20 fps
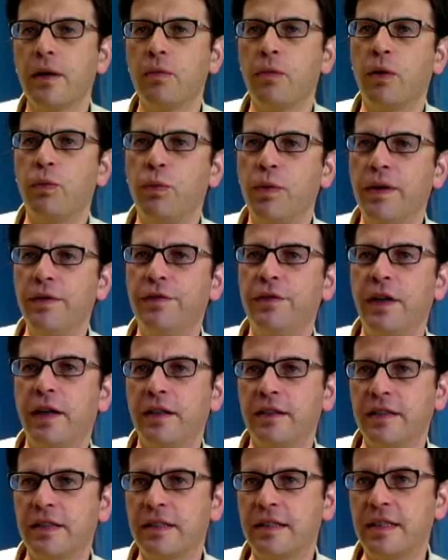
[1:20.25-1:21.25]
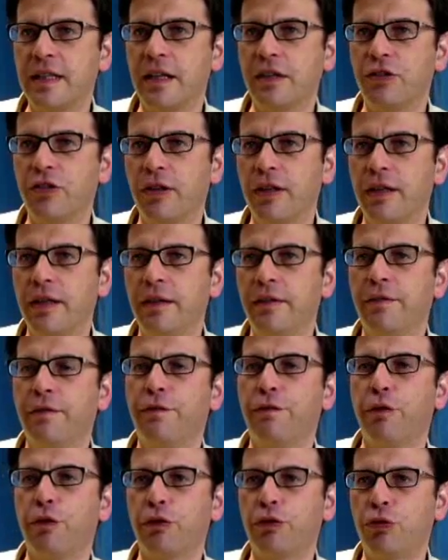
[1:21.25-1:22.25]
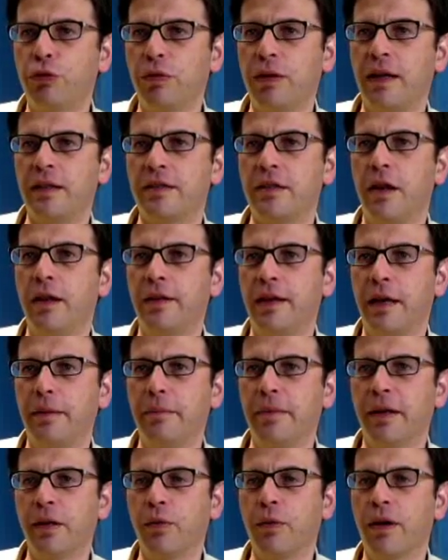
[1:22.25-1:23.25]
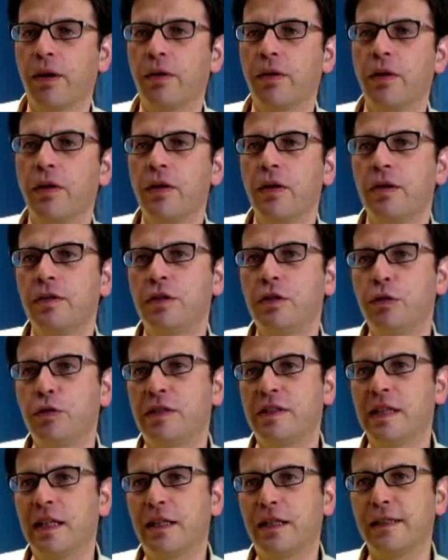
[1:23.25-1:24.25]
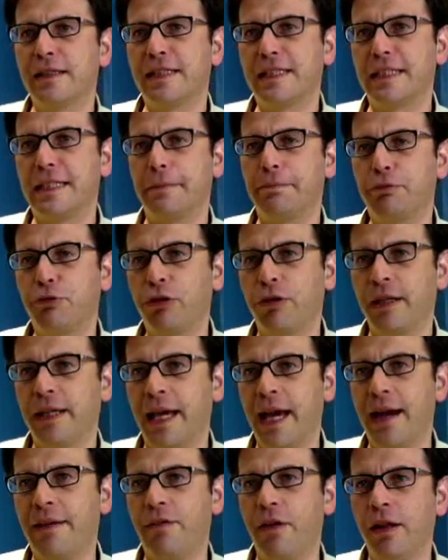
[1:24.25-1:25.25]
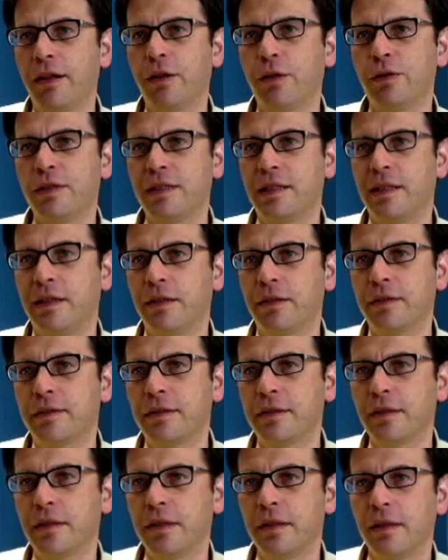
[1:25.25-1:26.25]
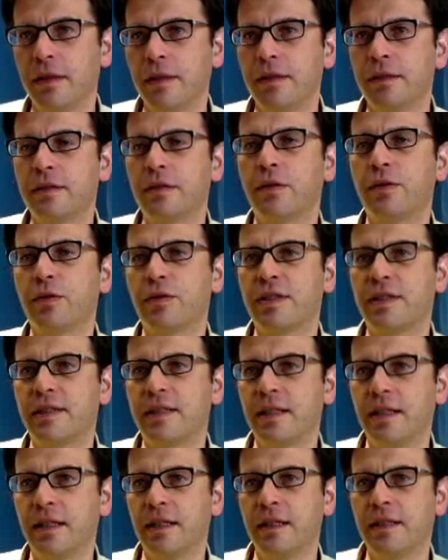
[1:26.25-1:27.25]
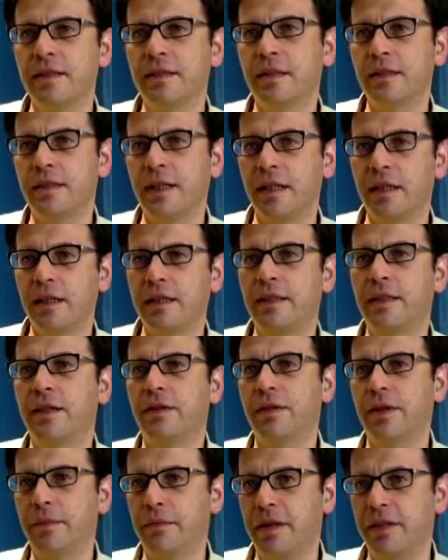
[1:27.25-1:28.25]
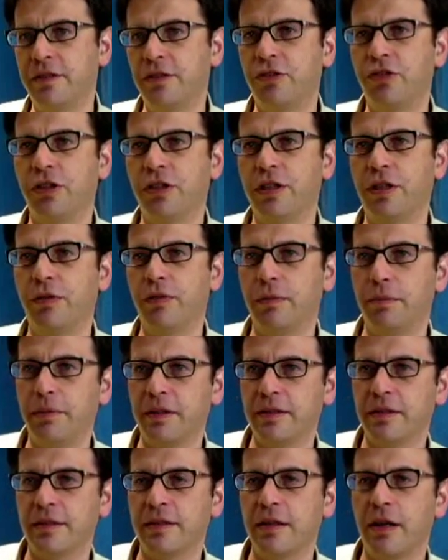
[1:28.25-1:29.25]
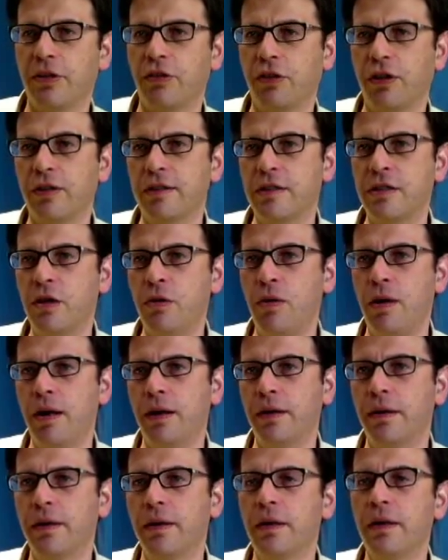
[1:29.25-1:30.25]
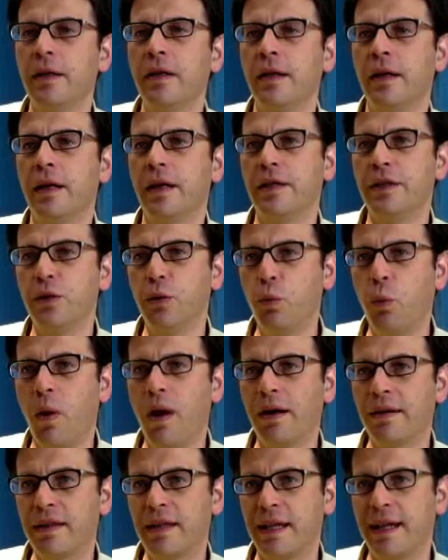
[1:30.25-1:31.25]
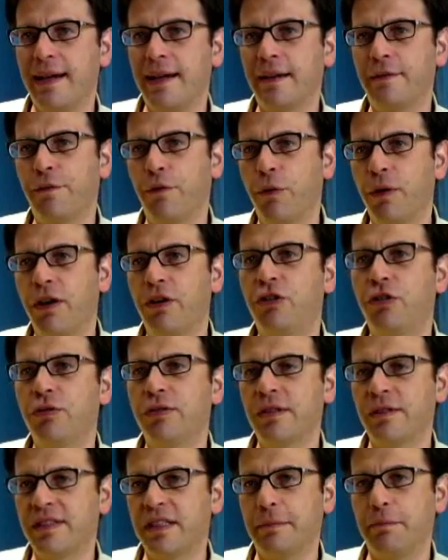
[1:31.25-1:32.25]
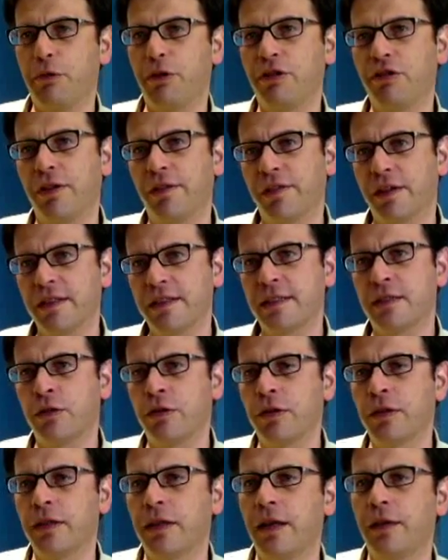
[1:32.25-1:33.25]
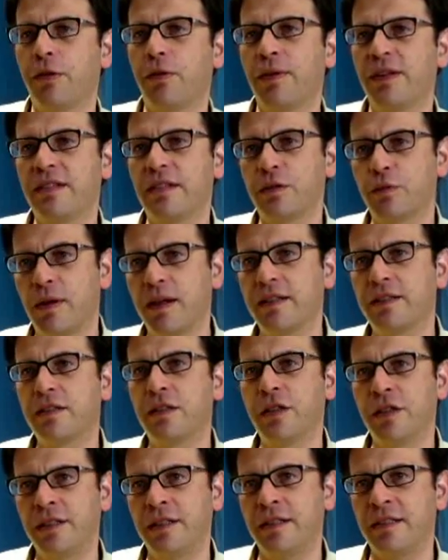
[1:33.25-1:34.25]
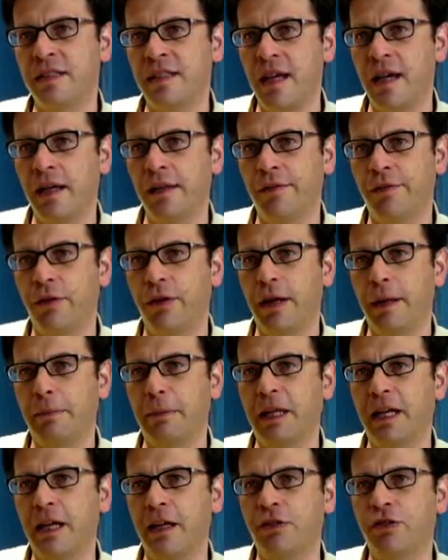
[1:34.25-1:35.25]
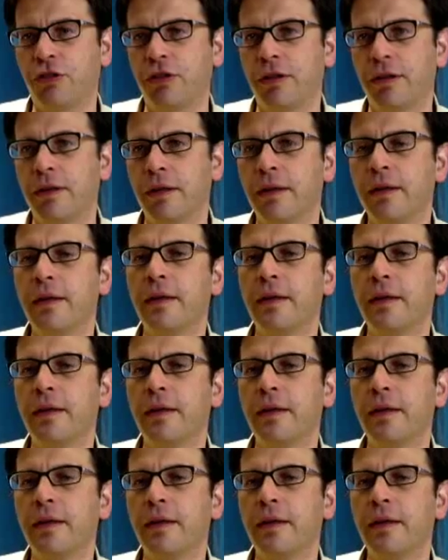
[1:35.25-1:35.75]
What we've done is essentially virtualized all that middleware. So you still conceptually have all those tiers. So there still is a data tier and a messaging tier and business logic and so on. You want that for issues of separation of concern and other reasons why it's good design for an application.